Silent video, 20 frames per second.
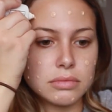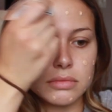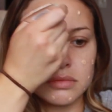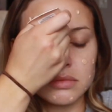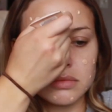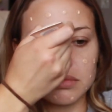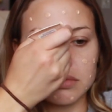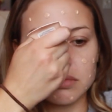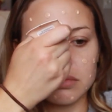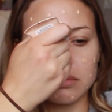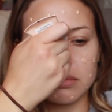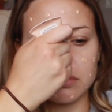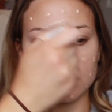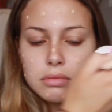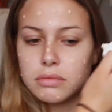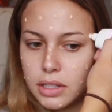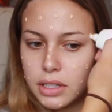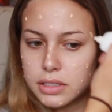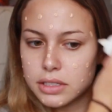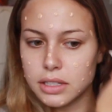
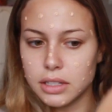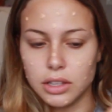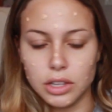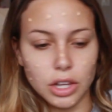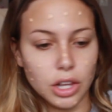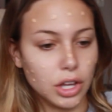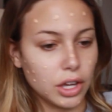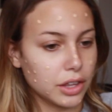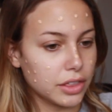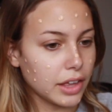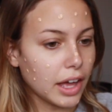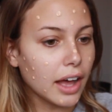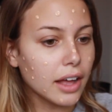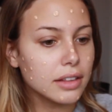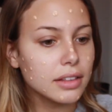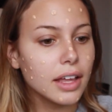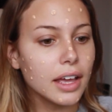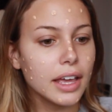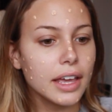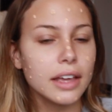It doesn't look
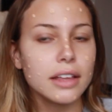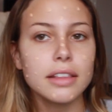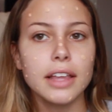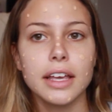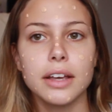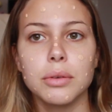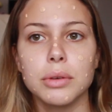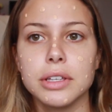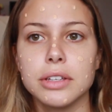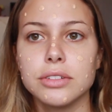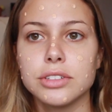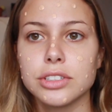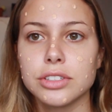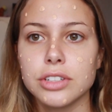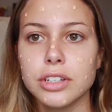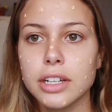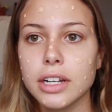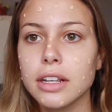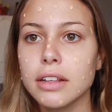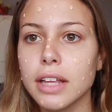that light, like when you
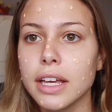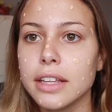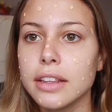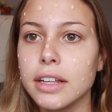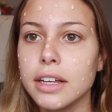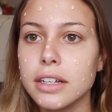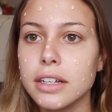just look at it like